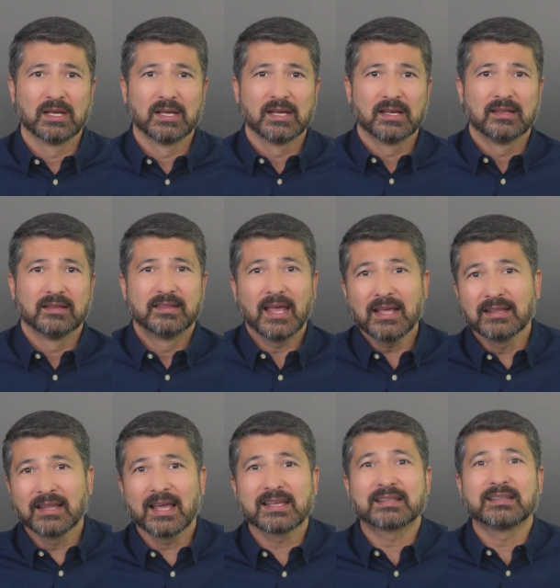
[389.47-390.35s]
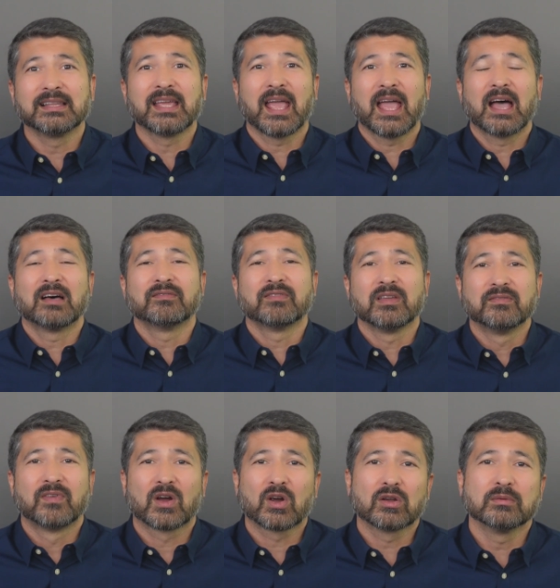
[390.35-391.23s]
They likely have a
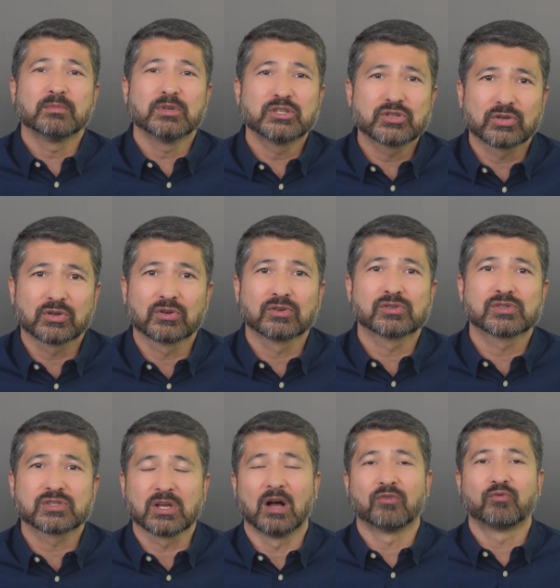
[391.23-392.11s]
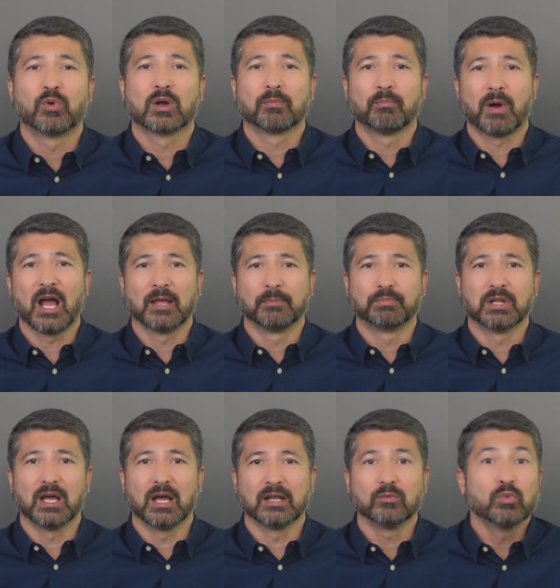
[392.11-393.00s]
very mature software
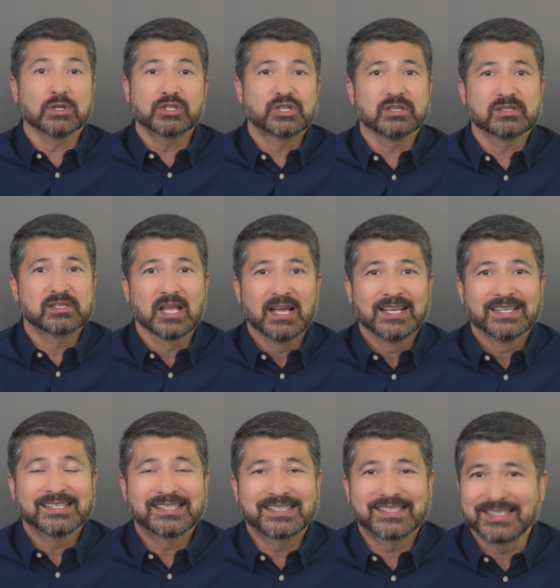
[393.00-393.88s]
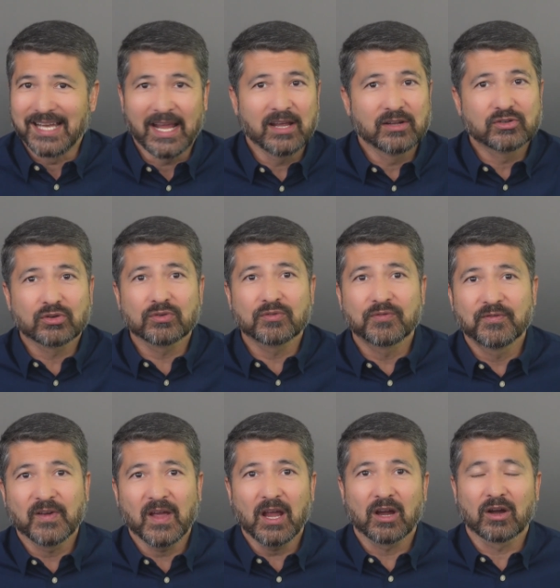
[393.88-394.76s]
pipeline, which is standard
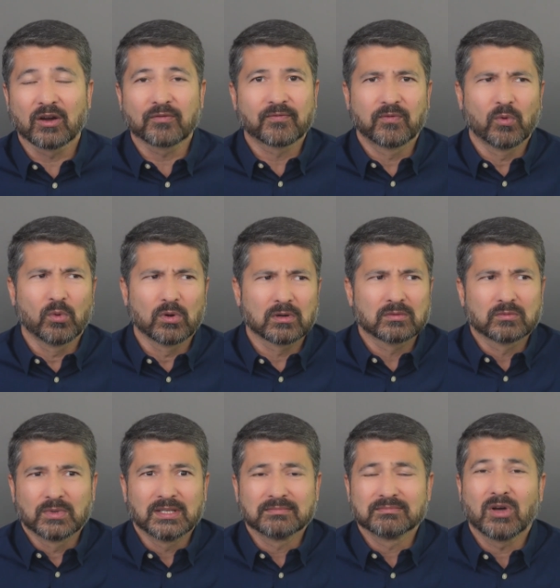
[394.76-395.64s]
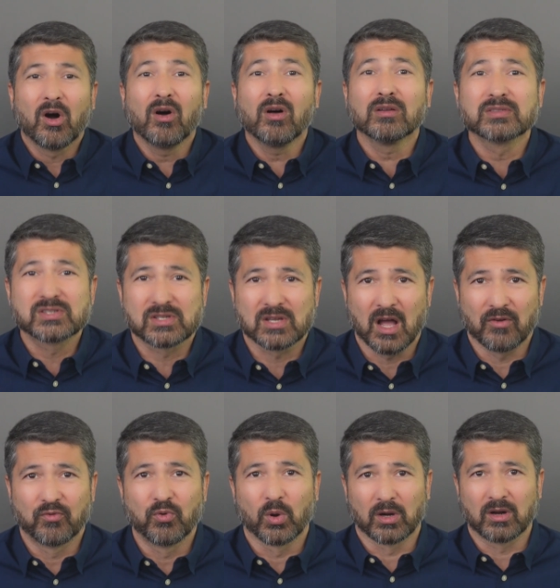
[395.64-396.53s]
fare for, well, all
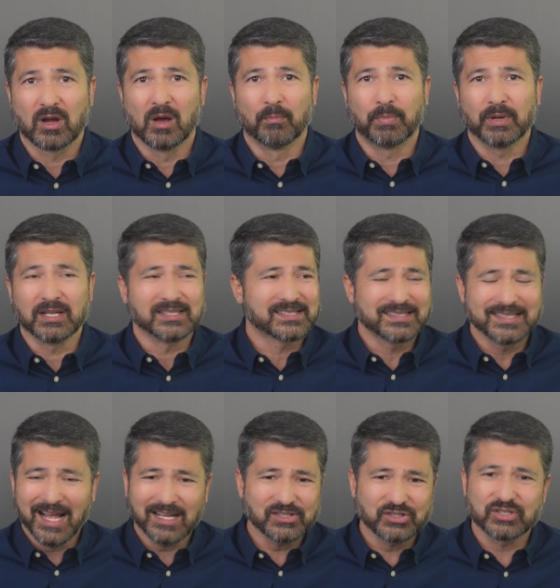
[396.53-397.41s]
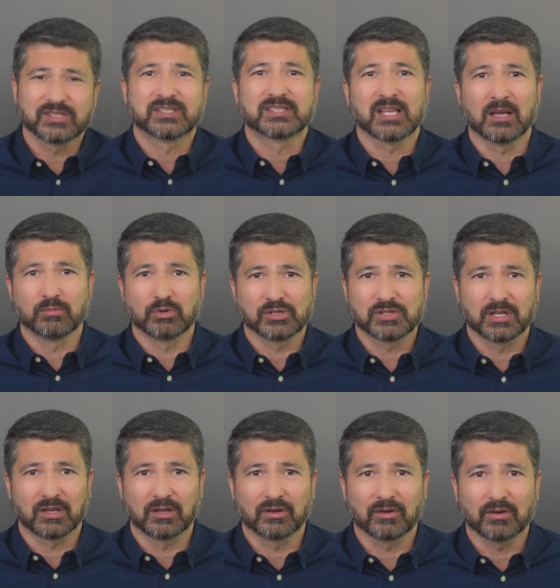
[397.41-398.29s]
software companies, not just
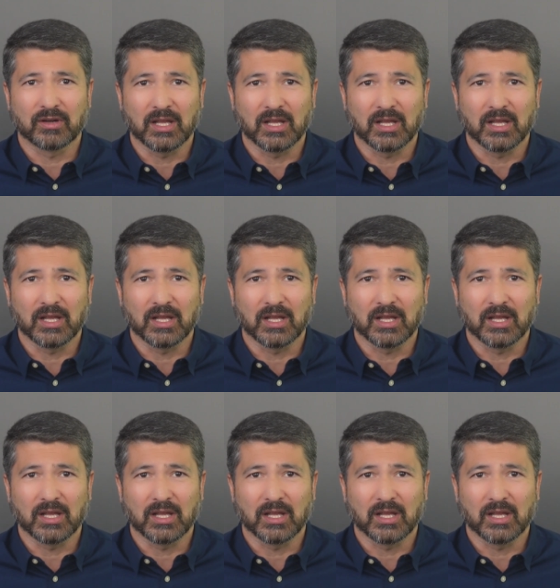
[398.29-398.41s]
cybersecurity.